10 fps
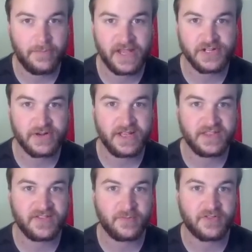make sure to hit
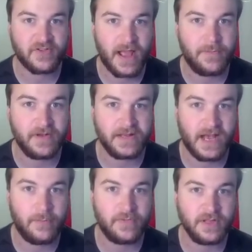the subscribe button
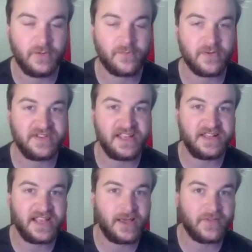down below for
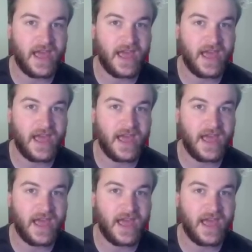detailed,